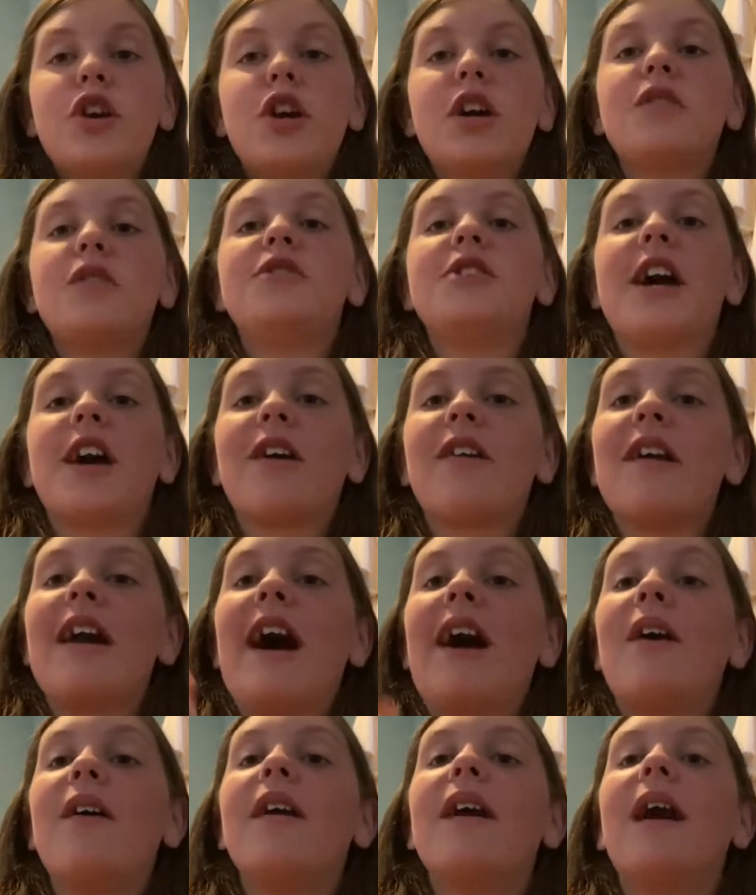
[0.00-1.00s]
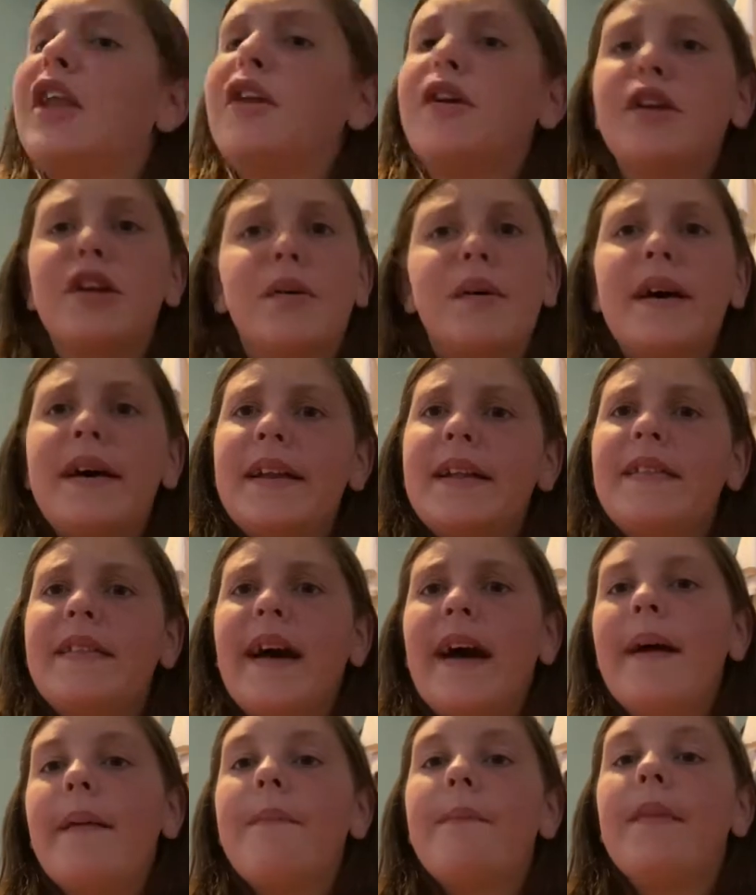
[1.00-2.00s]
check her out. I don't know why I did
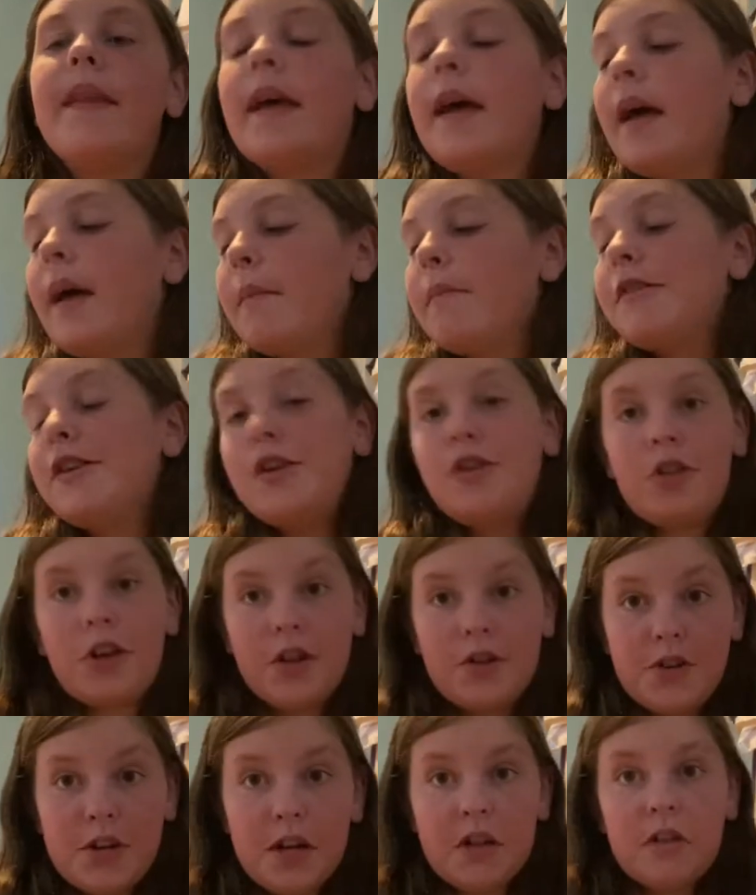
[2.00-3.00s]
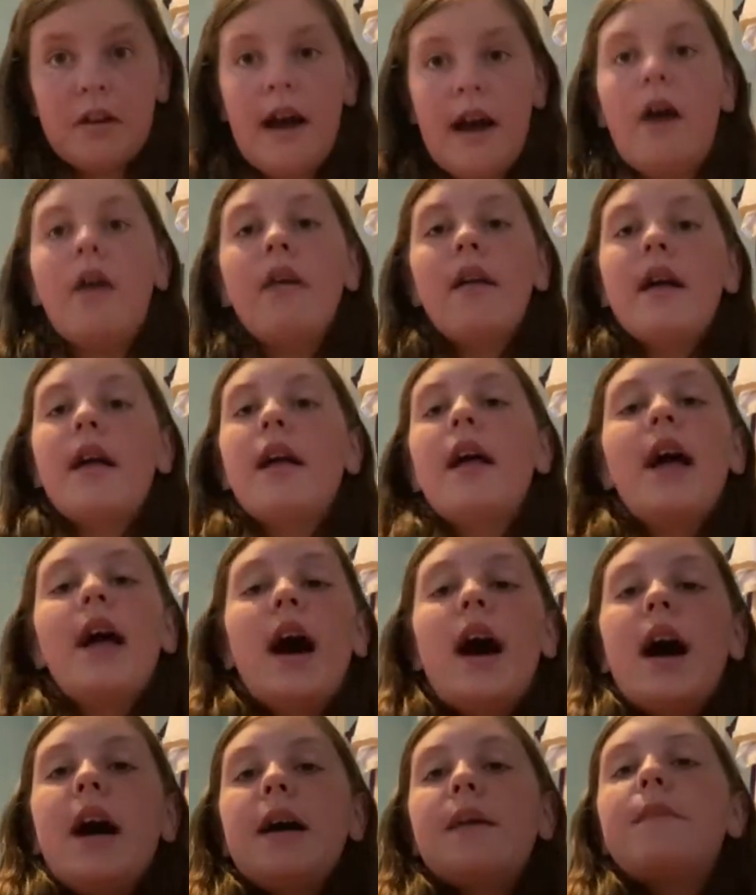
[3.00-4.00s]
that, but you should go check her out.
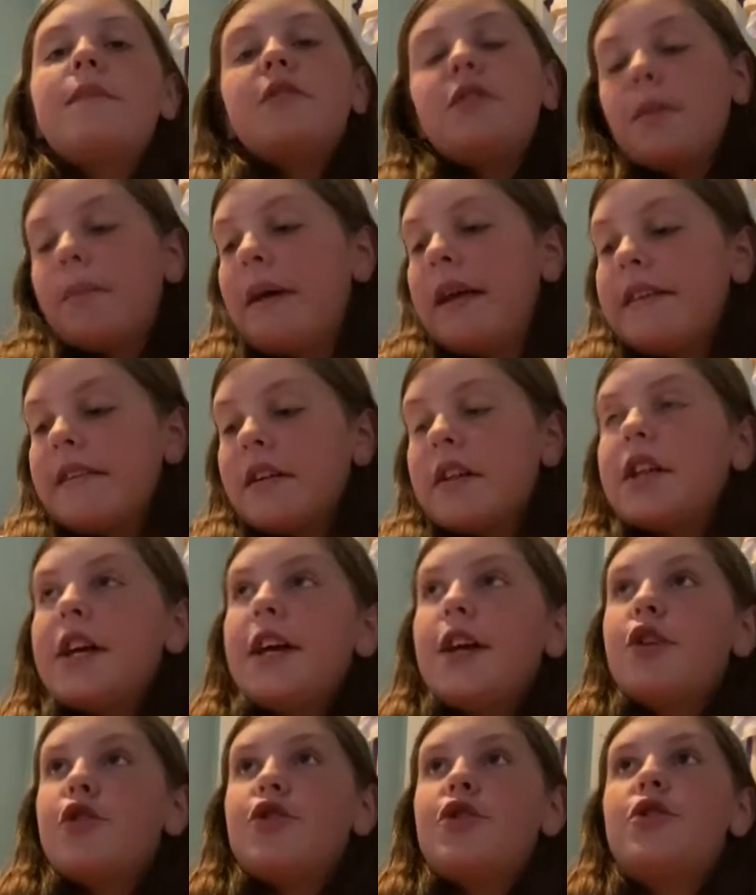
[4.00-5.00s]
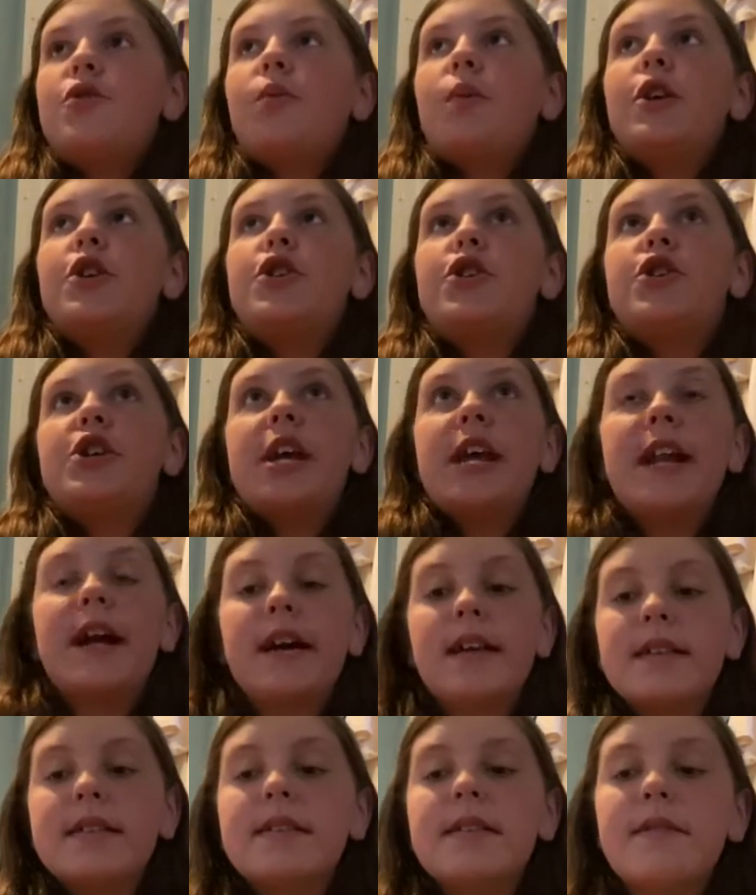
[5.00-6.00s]
So basically, what she
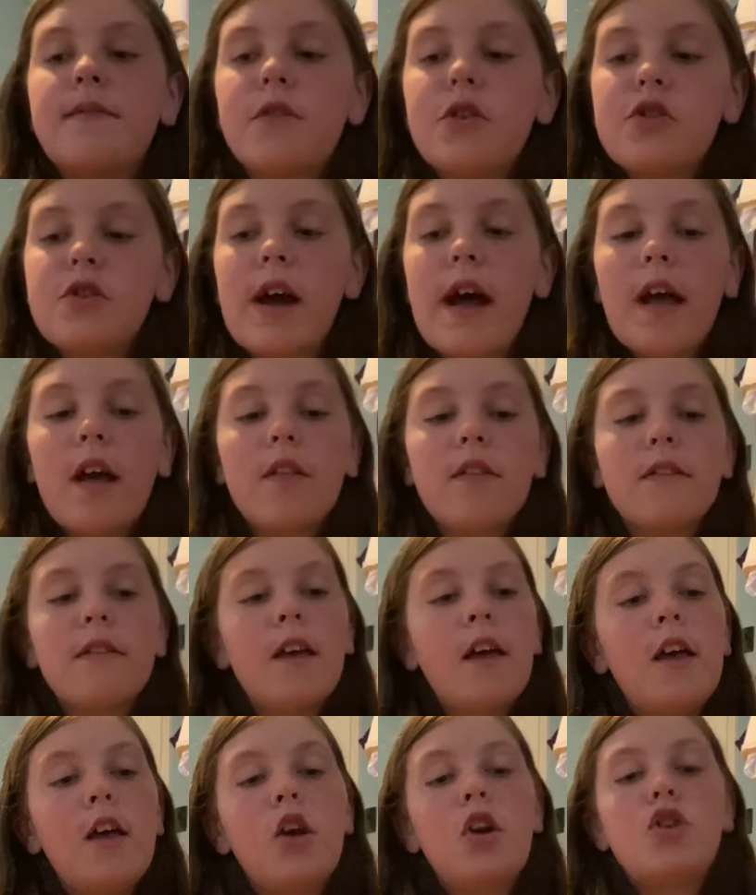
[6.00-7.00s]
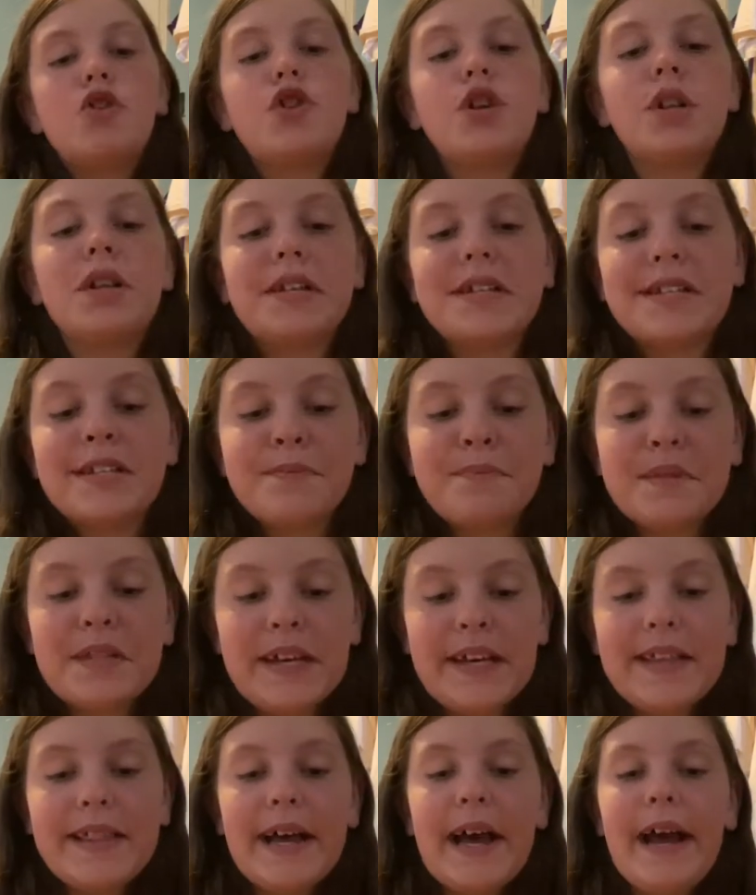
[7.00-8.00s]
does for try-ons, she'll
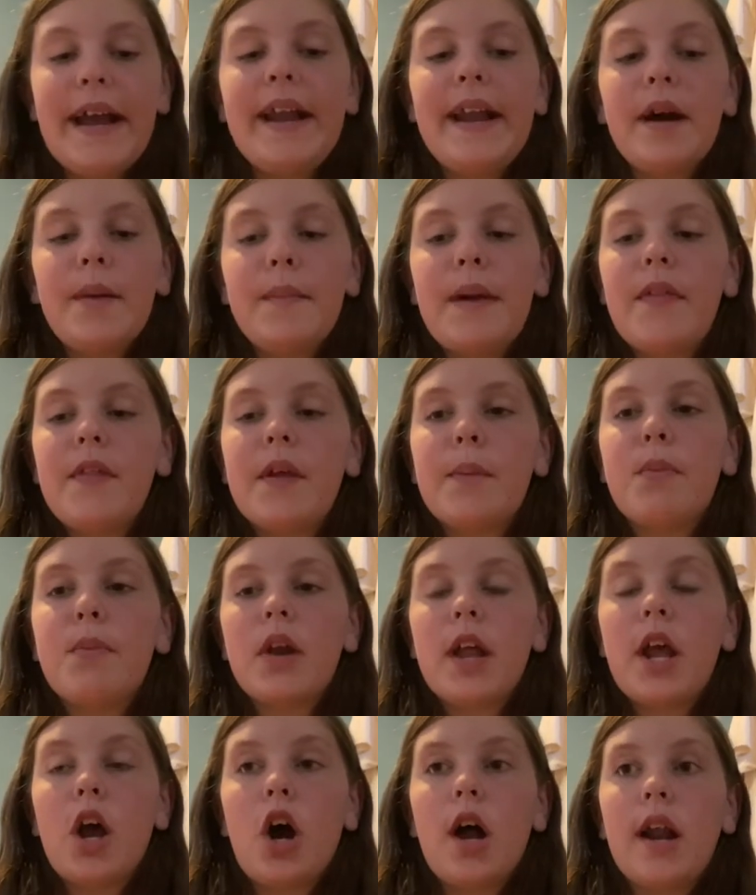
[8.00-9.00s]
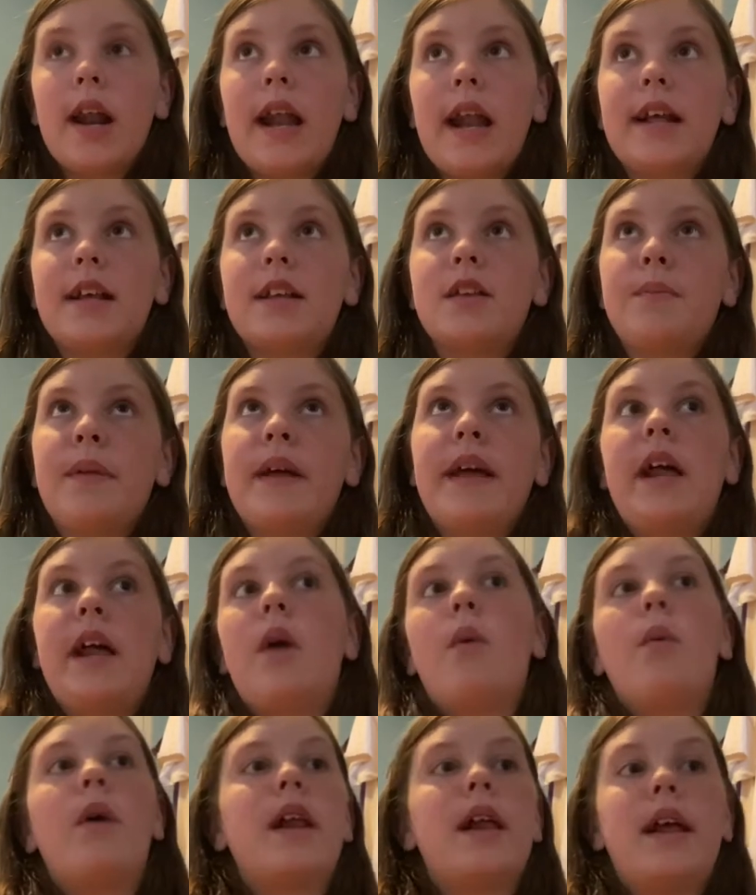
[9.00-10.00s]
explain the item and then put it on and explain
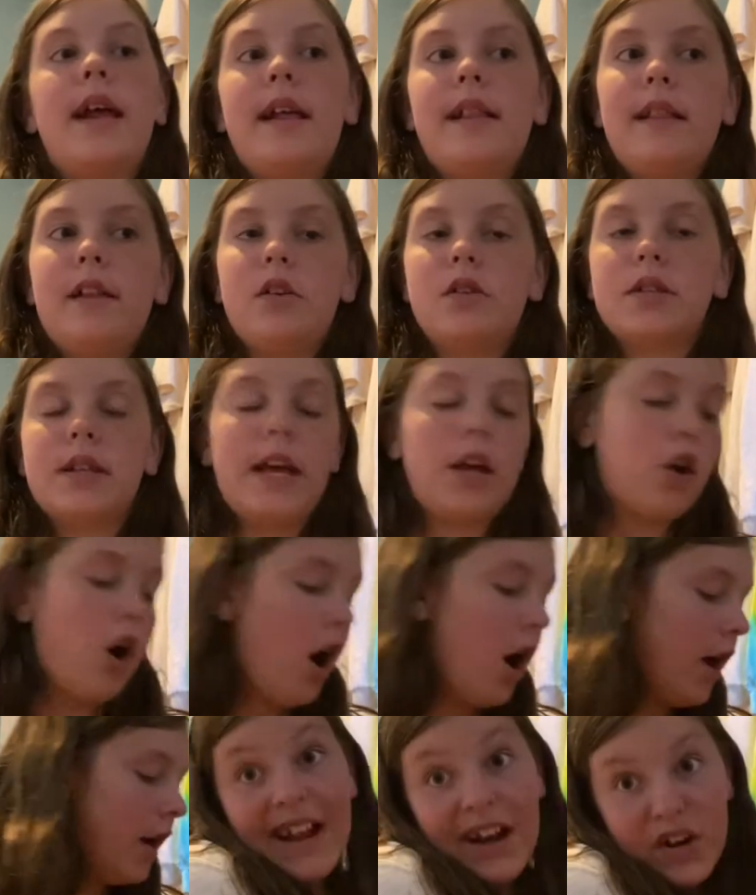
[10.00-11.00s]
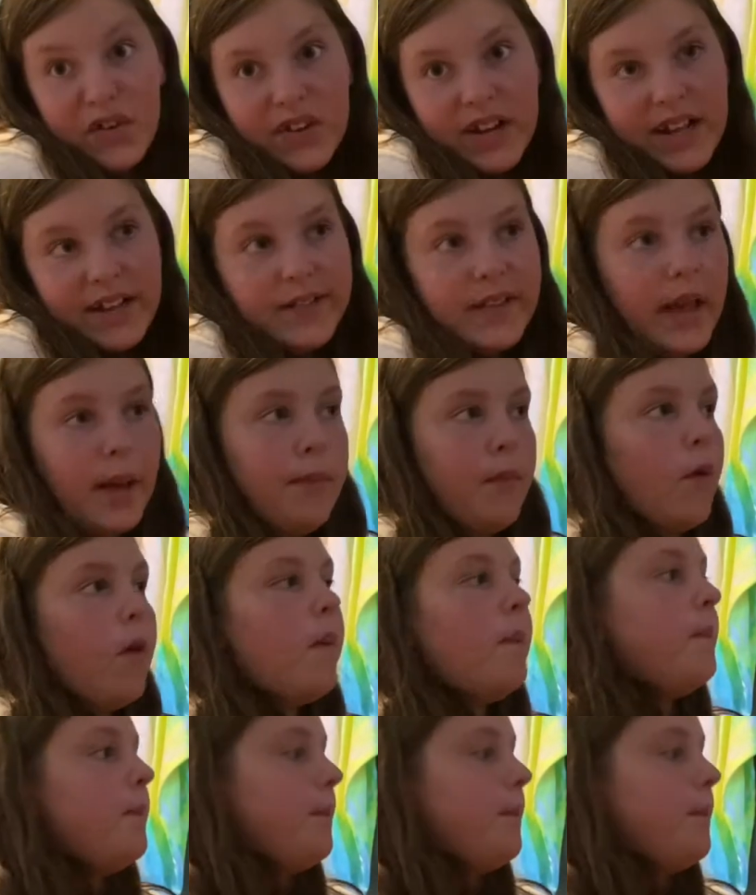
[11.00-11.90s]
what it looks like on. Here's an example.